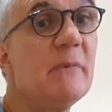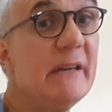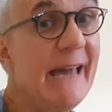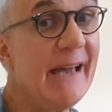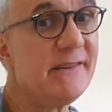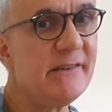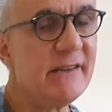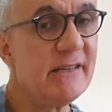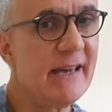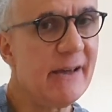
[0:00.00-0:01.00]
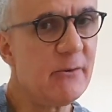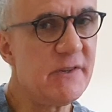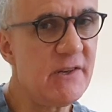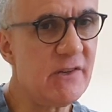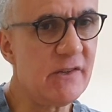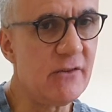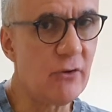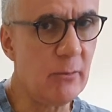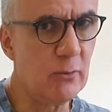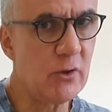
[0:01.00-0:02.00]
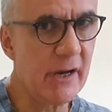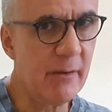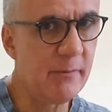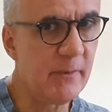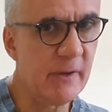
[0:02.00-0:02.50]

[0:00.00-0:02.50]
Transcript: GAS, guitar acquisition syndrome, look it up.